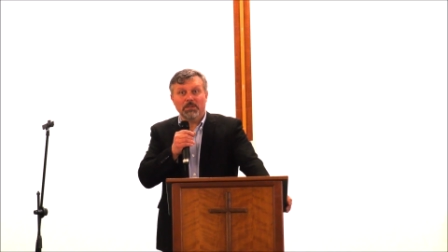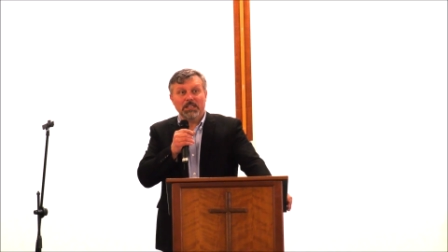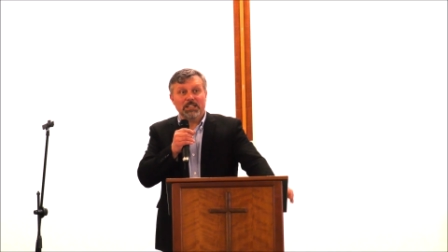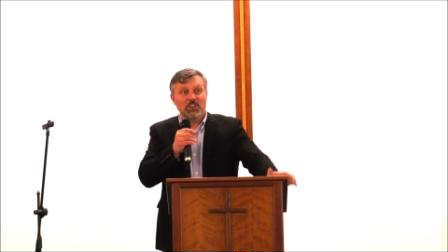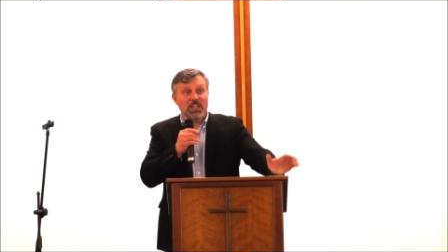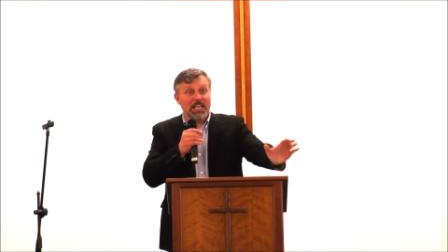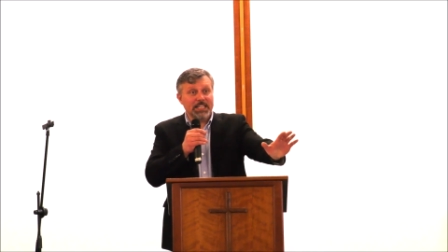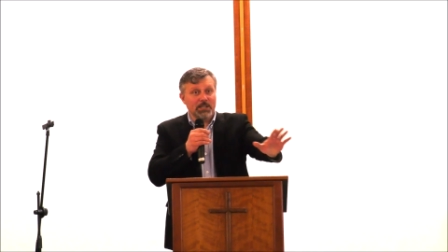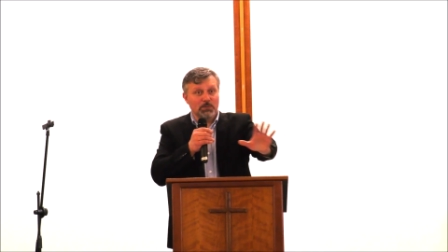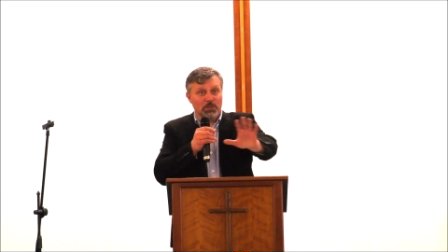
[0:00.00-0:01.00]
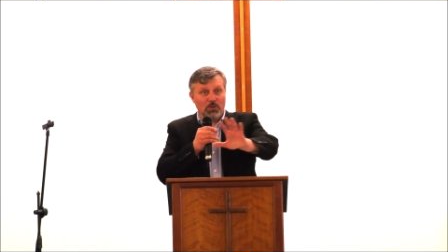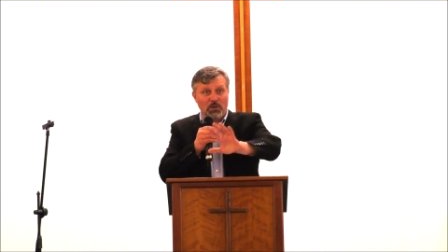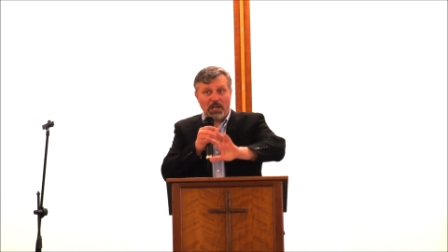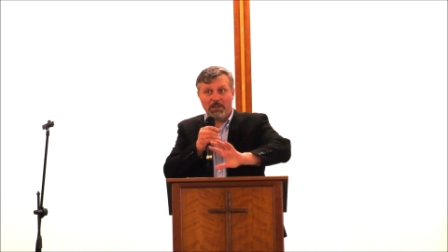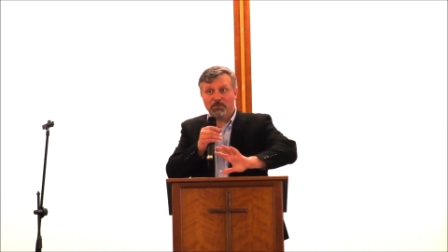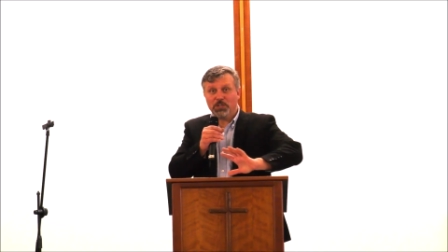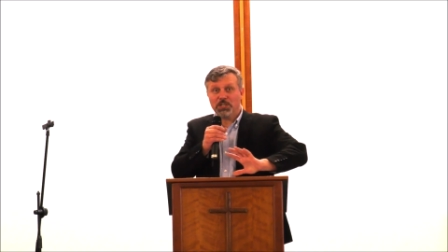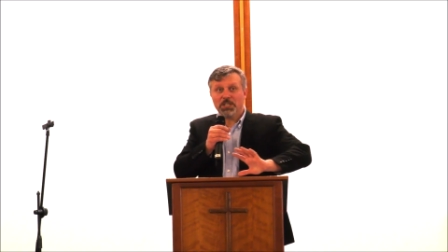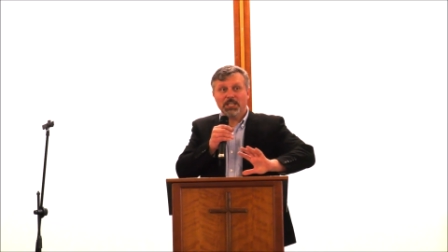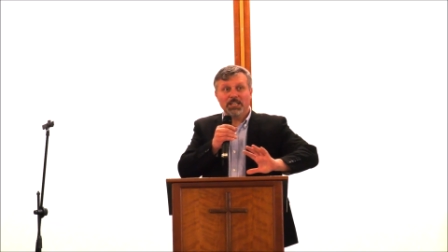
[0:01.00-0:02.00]
related with your life,
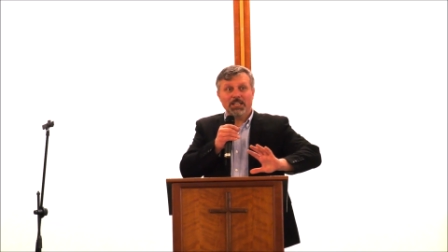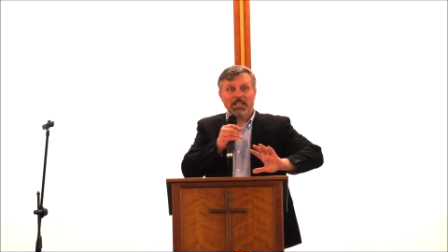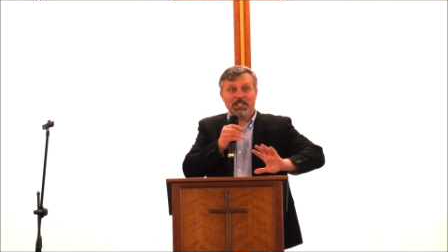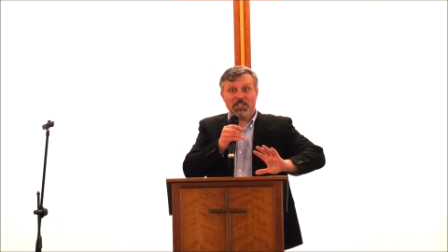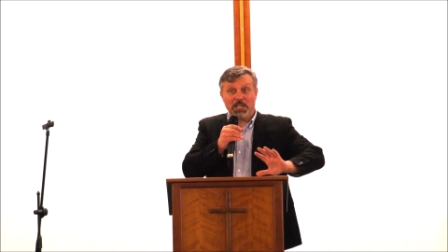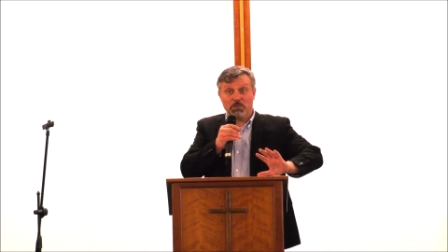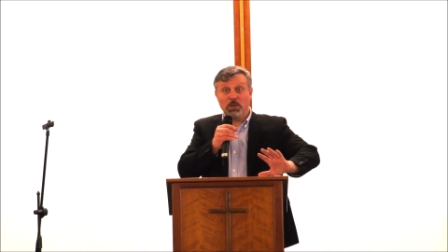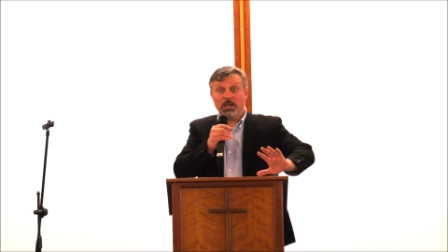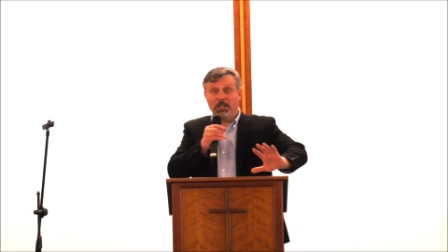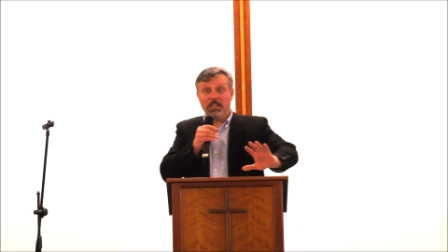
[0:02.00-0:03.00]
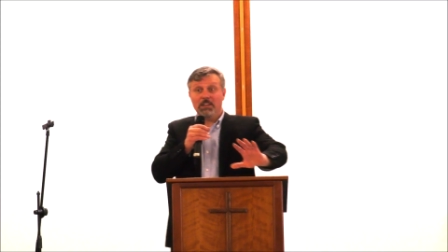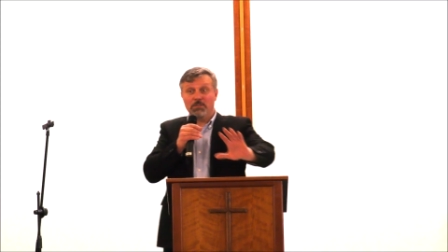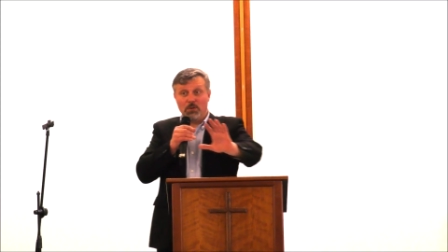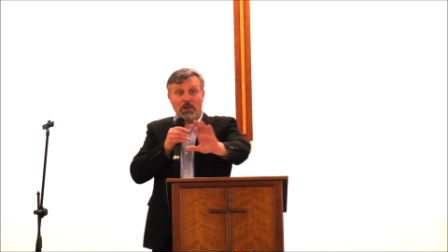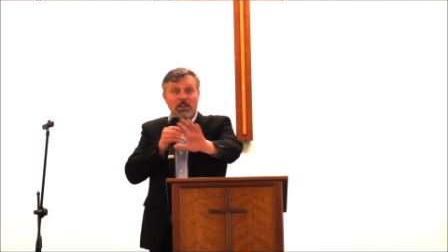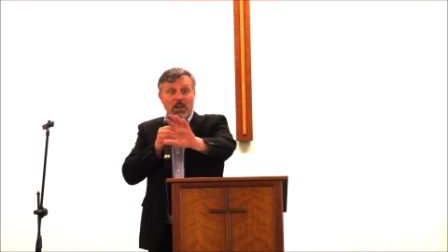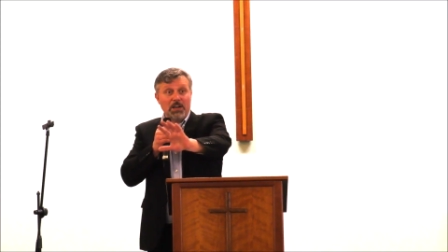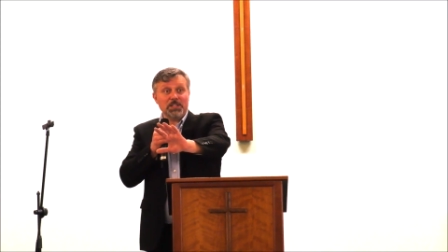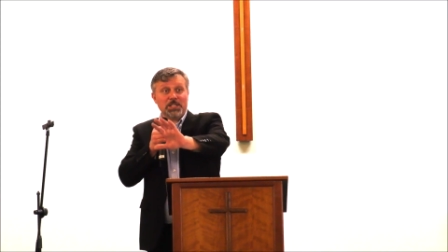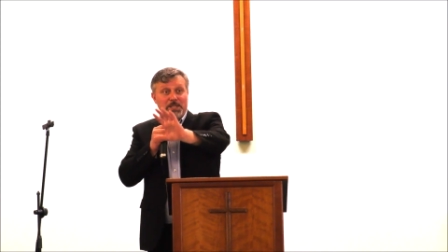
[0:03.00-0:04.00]
which it says, well, if you are
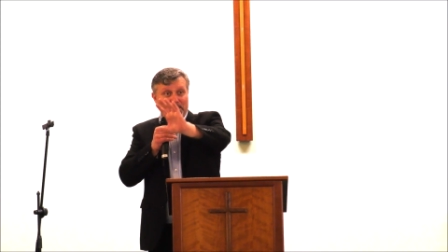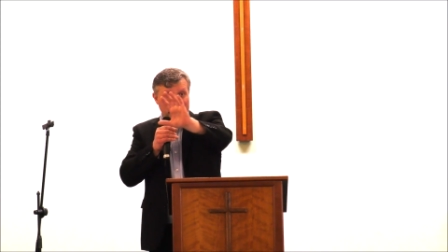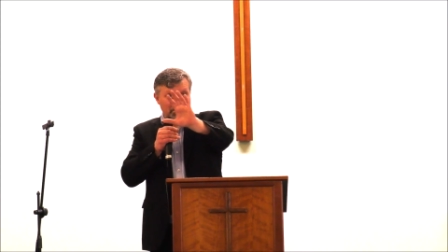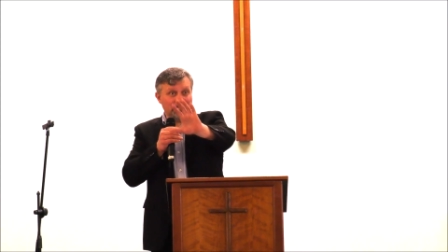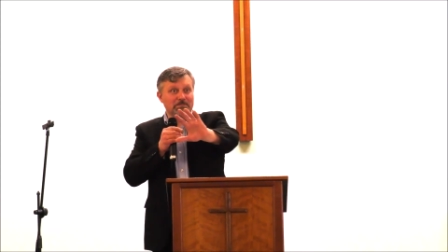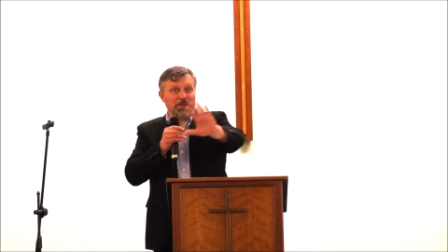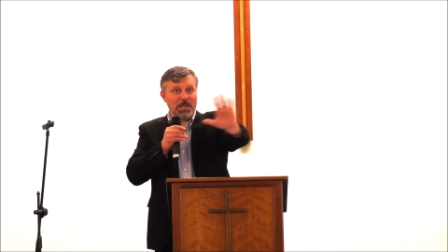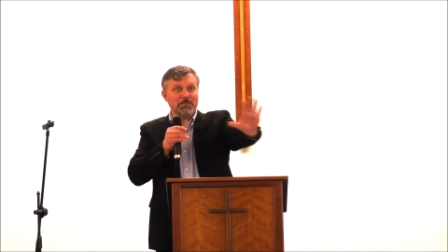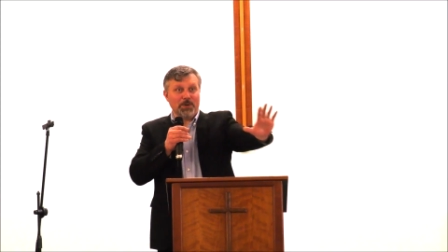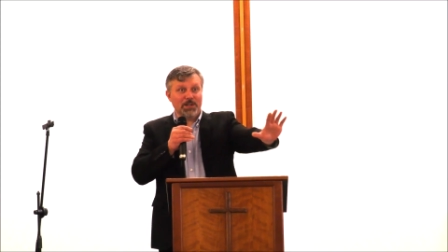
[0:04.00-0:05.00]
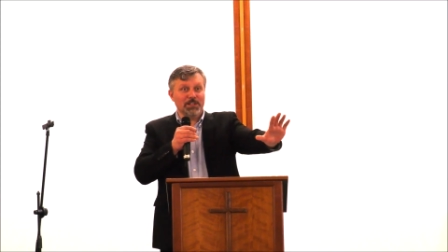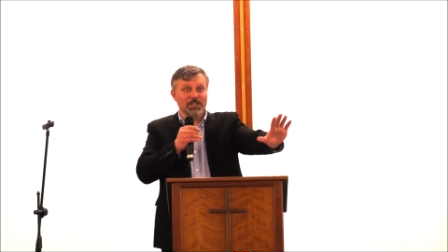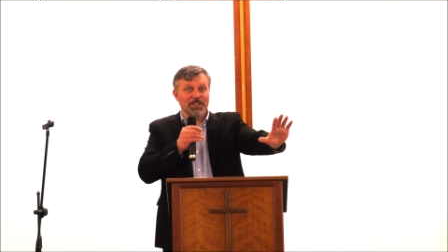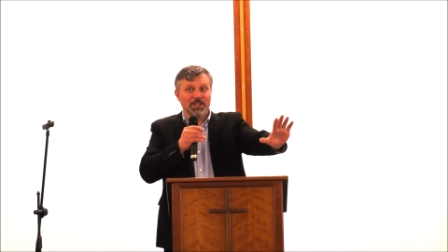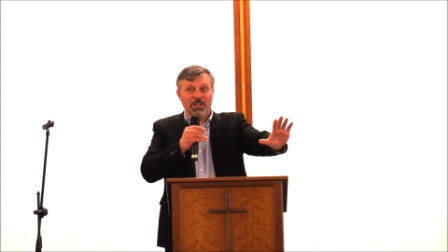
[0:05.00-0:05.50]
God's people,